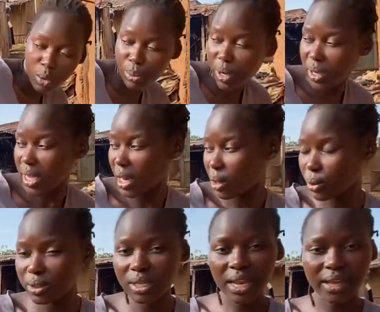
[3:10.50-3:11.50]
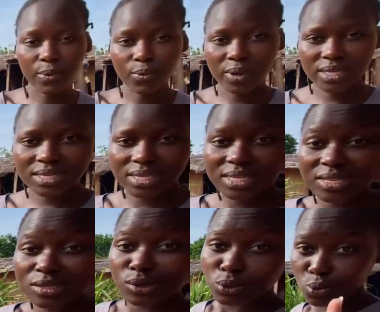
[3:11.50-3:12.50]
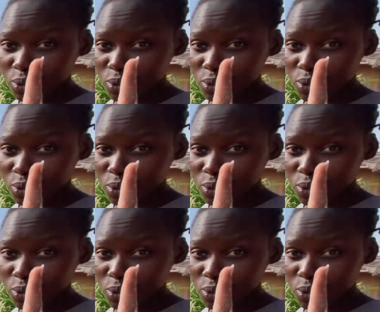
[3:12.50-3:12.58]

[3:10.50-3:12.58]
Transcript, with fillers: compound here looks like waste. It is not